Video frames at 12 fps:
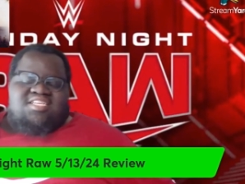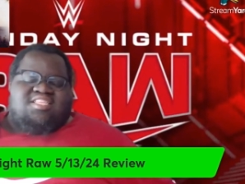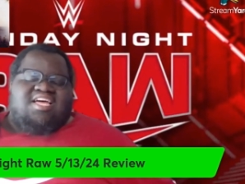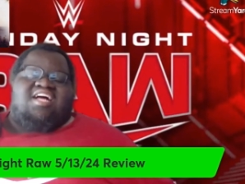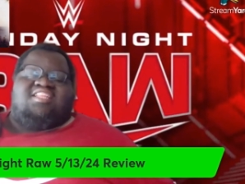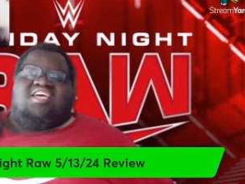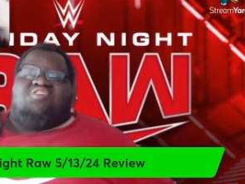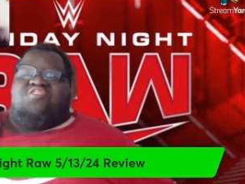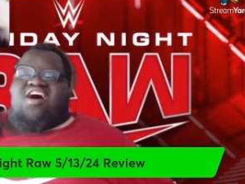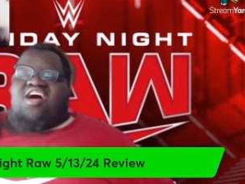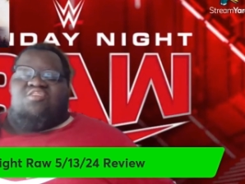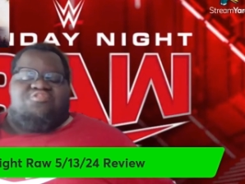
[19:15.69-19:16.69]
Now they
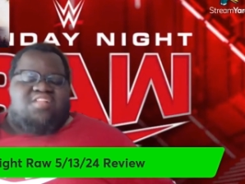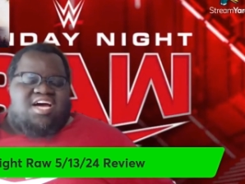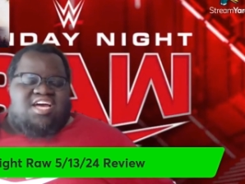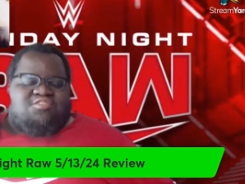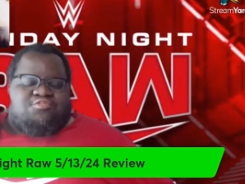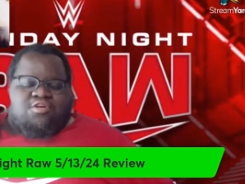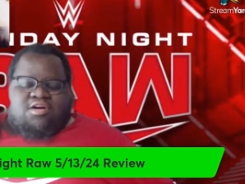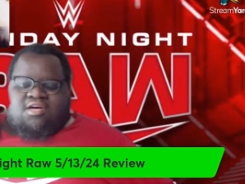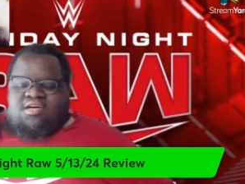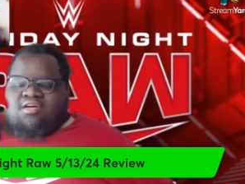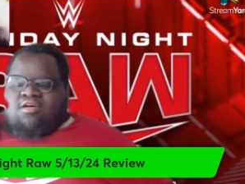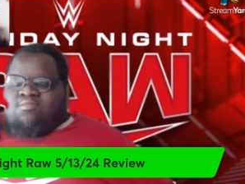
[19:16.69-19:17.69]

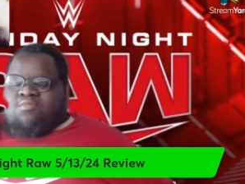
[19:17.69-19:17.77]
fireflying